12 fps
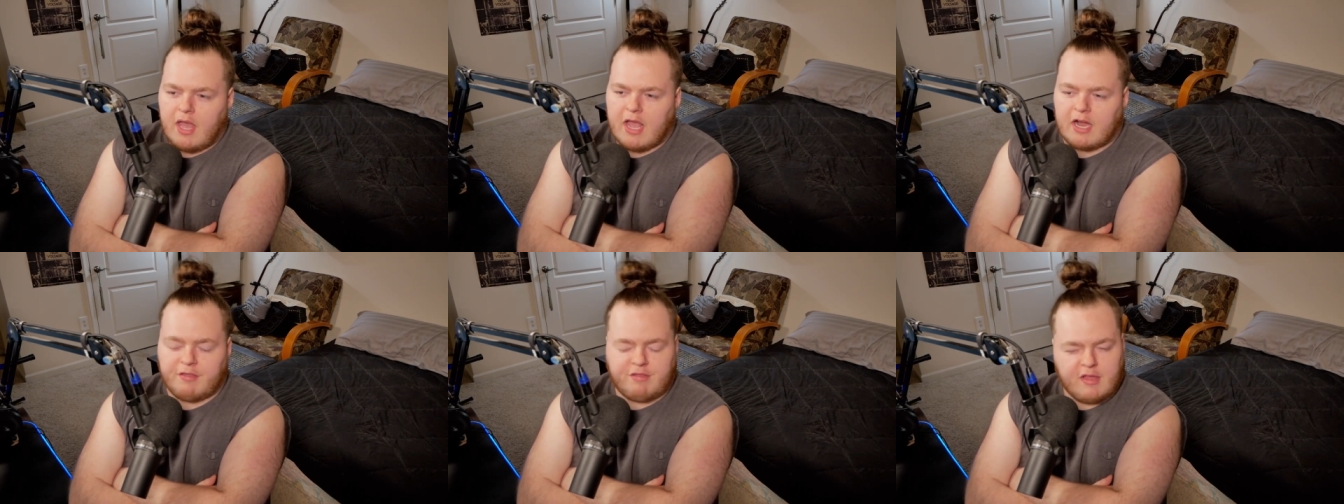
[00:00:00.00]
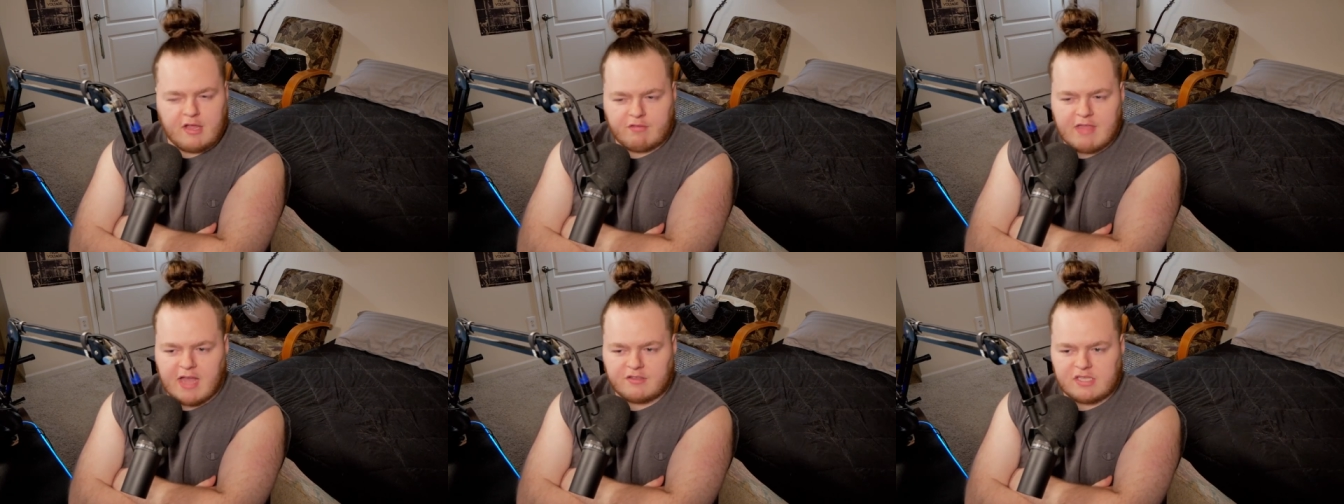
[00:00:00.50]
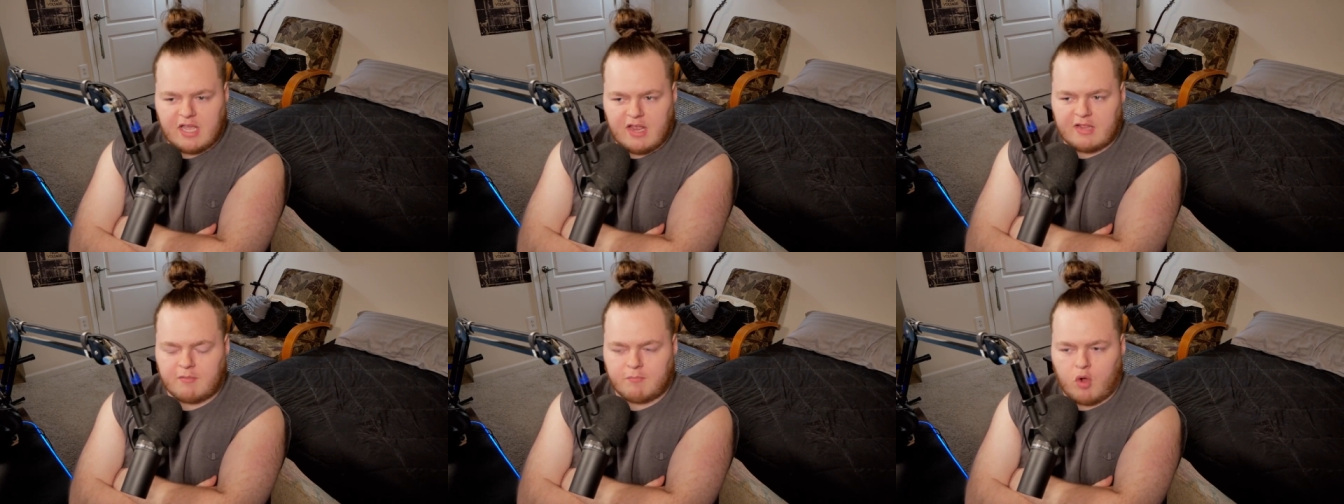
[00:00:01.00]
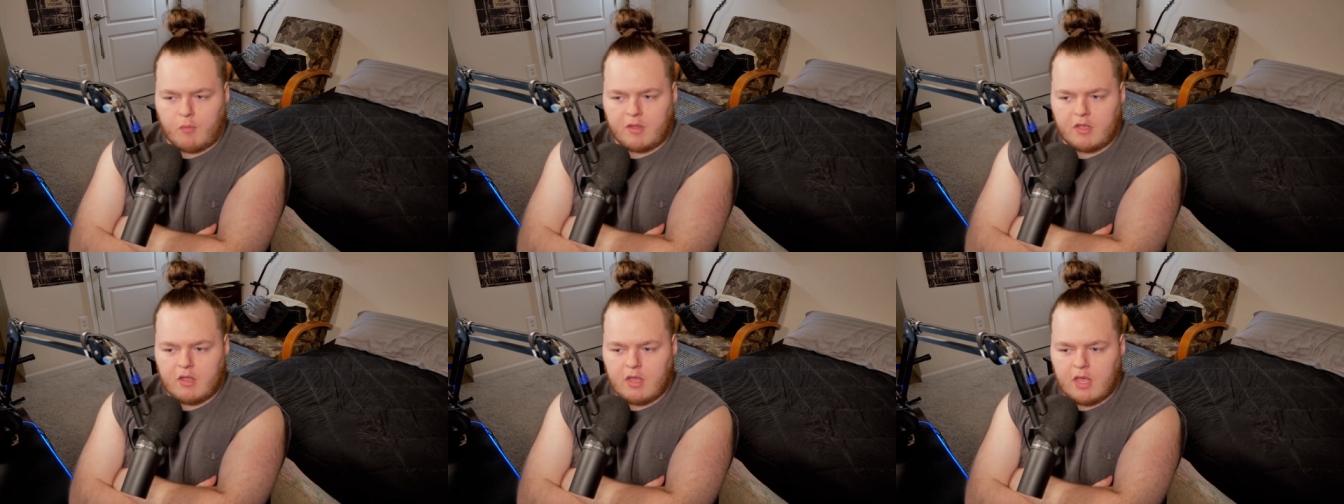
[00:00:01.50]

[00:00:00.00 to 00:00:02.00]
And I think that's it at the moment.